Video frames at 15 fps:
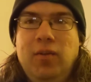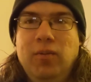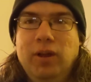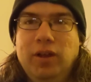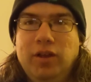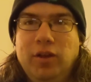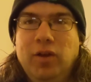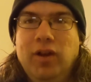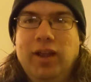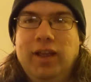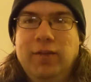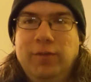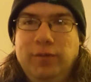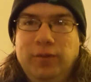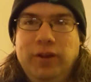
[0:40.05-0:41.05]

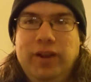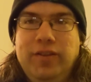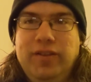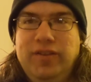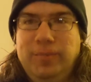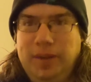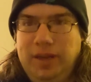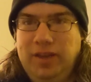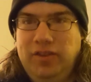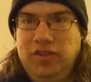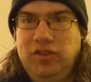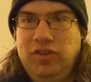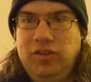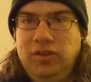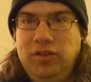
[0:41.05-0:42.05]
regarding free
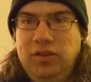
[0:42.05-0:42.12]
speech.